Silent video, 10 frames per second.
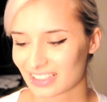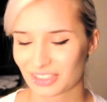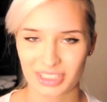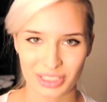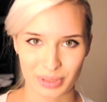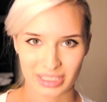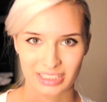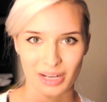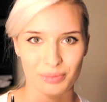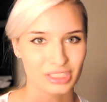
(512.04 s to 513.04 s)
So it's a
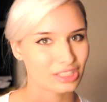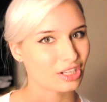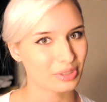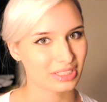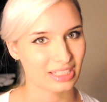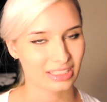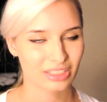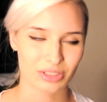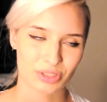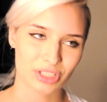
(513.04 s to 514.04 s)
twist up, which is always nice
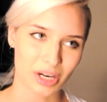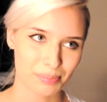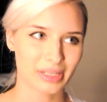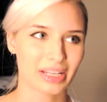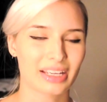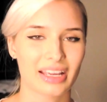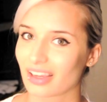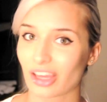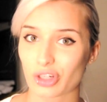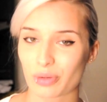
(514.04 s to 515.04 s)
because no sharpening
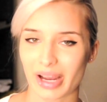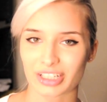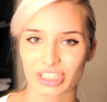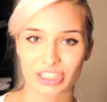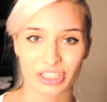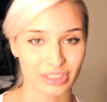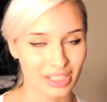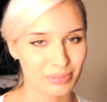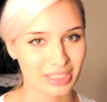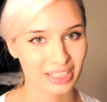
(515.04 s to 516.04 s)
and no matching to your
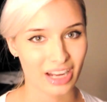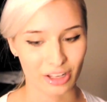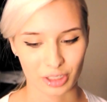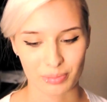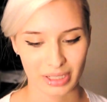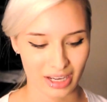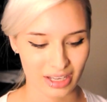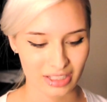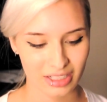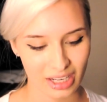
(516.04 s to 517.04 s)
lipstick color
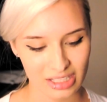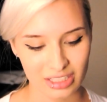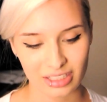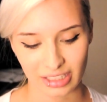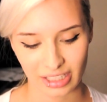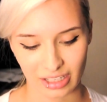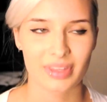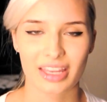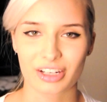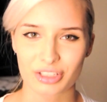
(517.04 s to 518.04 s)
because it's clear.
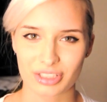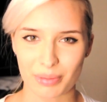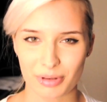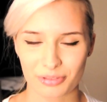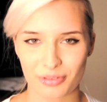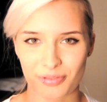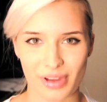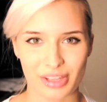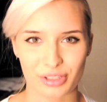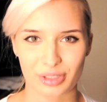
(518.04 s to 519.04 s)
And it'll stop it from
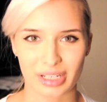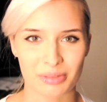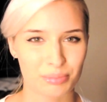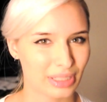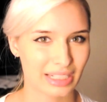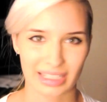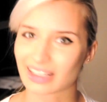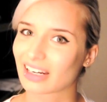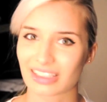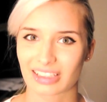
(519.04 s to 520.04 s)
feathering,
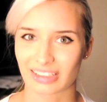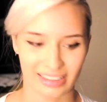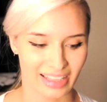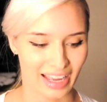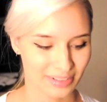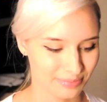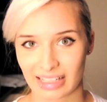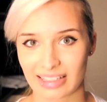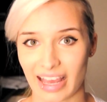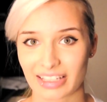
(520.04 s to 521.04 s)
bleeding, anything like that.
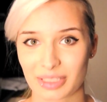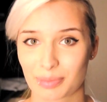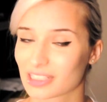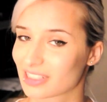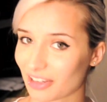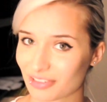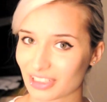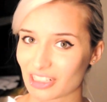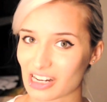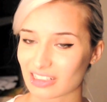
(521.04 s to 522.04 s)
Last but
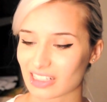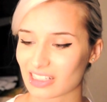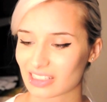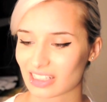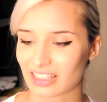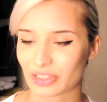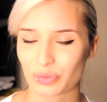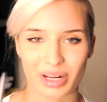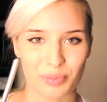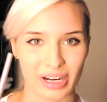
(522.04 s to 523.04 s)
definitely not least is
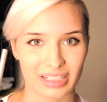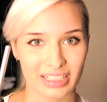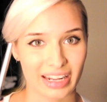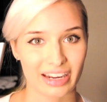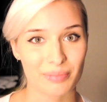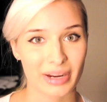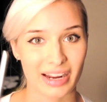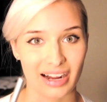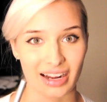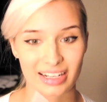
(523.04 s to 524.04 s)
what I'm wearing today on my
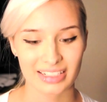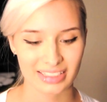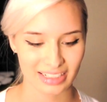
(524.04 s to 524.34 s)
eyes.